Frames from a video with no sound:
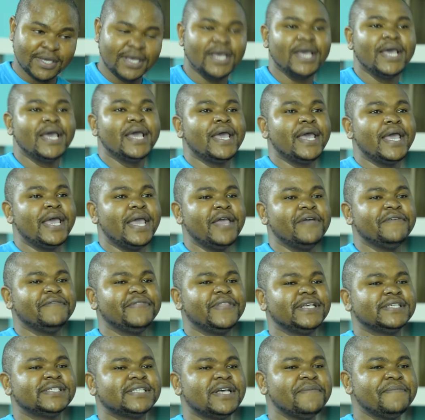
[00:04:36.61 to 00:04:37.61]
uh-huh. if
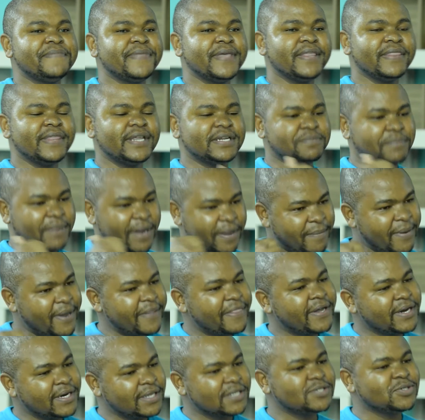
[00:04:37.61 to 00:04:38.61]
there's something that my
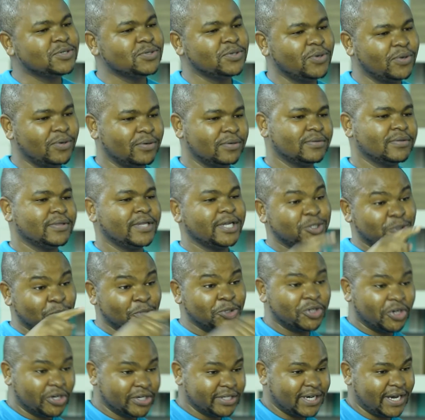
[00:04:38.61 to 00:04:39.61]
mother needs to know that you
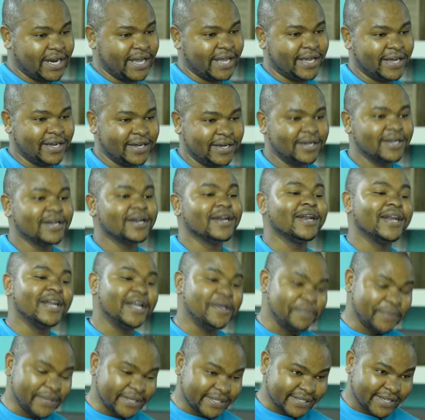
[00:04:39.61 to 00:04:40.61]
don't like,
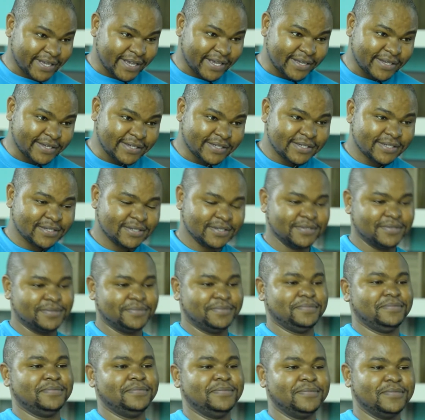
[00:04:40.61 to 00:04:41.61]
let me say it.
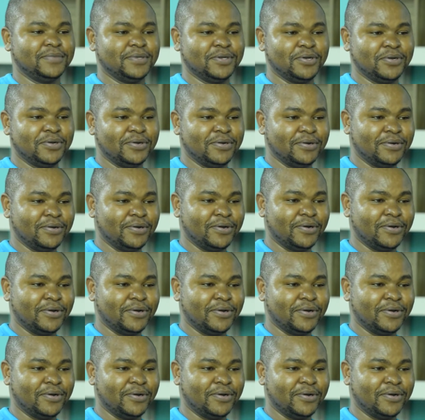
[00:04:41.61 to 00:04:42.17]
Mm.